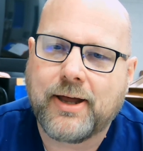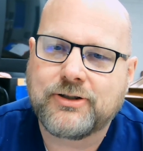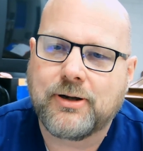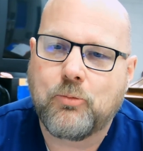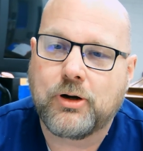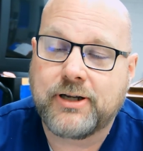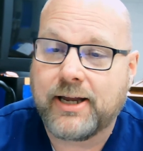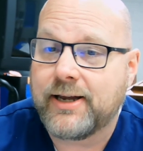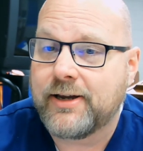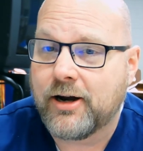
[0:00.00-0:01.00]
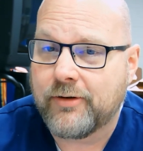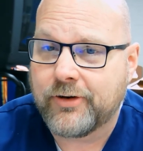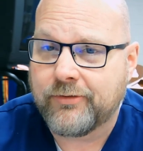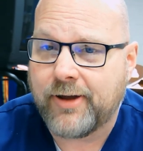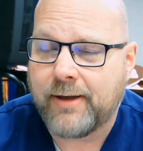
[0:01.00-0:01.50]
had someone taking care of
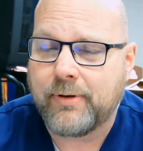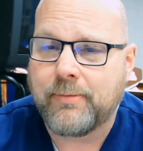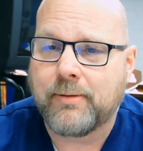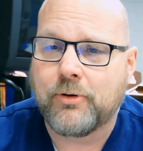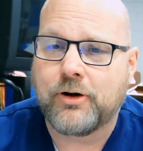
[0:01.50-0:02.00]
your family member,